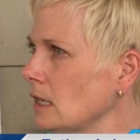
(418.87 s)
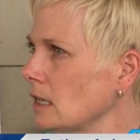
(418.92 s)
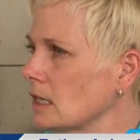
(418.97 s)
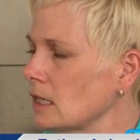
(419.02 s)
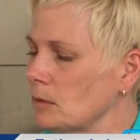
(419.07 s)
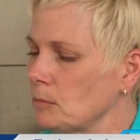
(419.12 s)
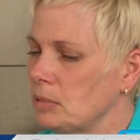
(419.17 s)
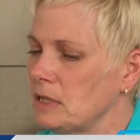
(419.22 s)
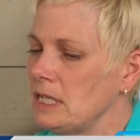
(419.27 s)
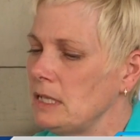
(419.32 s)

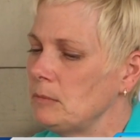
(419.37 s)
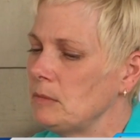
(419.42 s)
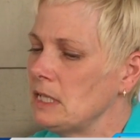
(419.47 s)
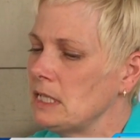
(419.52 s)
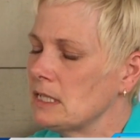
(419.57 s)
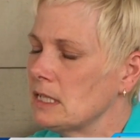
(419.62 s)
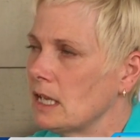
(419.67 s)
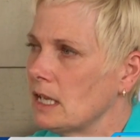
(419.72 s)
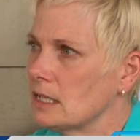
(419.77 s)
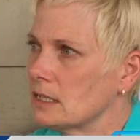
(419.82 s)
Complete
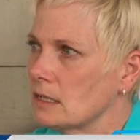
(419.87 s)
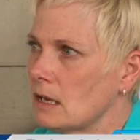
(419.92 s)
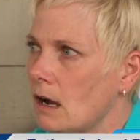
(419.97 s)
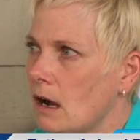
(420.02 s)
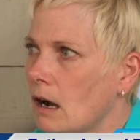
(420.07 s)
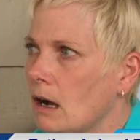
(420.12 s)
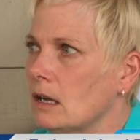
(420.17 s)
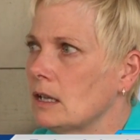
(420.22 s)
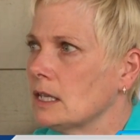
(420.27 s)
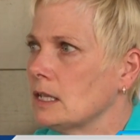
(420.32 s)
means it has
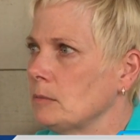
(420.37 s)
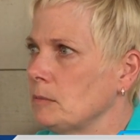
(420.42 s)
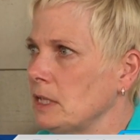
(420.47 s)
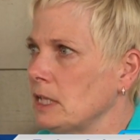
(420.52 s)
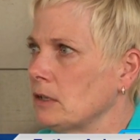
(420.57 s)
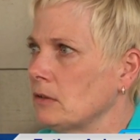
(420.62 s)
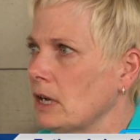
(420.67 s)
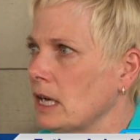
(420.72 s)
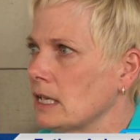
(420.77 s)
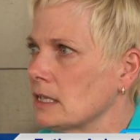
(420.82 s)
all the
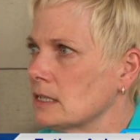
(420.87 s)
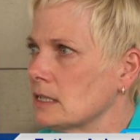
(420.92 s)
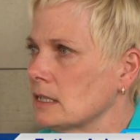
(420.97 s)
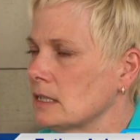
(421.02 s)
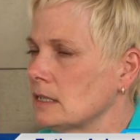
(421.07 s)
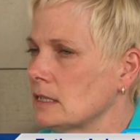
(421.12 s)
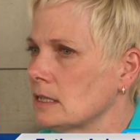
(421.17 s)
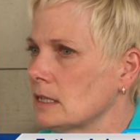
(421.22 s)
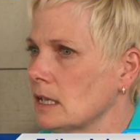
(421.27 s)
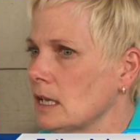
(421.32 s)
amino
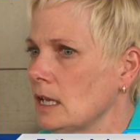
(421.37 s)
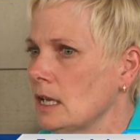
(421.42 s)
acids.